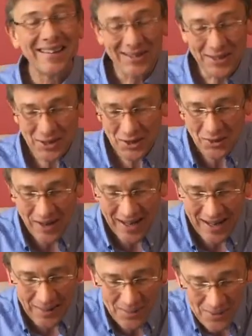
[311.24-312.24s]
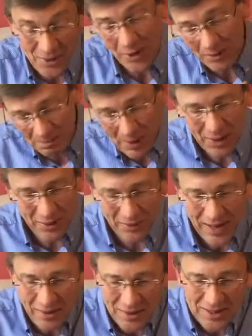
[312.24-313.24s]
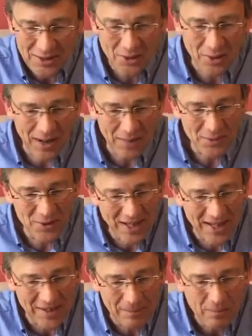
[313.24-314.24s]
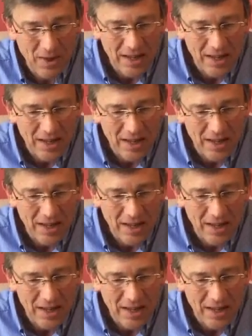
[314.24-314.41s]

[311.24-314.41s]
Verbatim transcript: describes, or part of how he describes Jacob.